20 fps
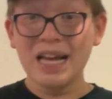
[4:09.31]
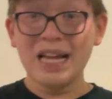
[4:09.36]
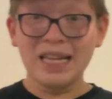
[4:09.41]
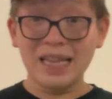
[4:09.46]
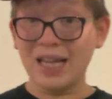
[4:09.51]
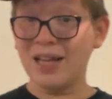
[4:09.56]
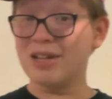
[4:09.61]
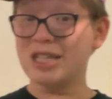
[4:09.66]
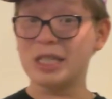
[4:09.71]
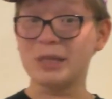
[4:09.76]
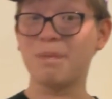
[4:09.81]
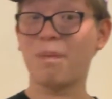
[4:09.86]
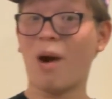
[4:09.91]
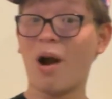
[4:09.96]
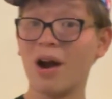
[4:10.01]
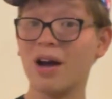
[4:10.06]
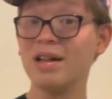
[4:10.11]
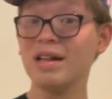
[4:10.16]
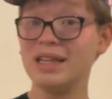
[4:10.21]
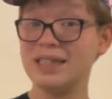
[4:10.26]
little
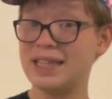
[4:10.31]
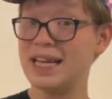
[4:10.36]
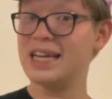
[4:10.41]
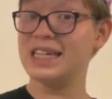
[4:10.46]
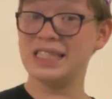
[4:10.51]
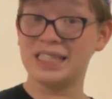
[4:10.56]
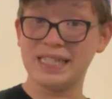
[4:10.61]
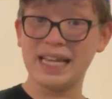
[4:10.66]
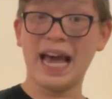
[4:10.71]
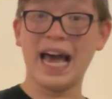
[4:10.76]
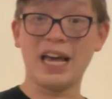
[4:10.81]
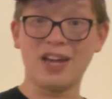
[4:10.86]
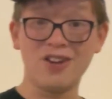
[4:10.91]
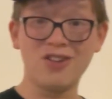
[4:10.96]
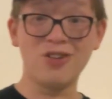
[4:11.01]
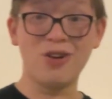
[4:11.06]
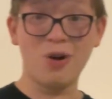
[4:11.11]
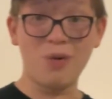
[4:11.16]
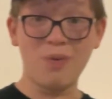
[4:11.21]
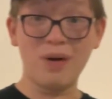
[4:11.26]
sparkly things. Yeah, you
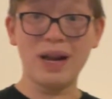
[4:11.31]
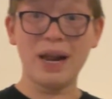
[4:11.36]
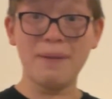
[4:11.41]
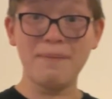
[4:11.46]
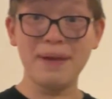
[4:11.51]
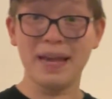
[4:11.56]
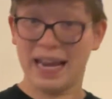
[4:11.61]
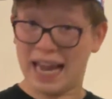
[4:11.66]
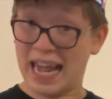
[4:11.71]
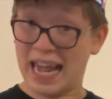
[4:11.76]
know what I mean?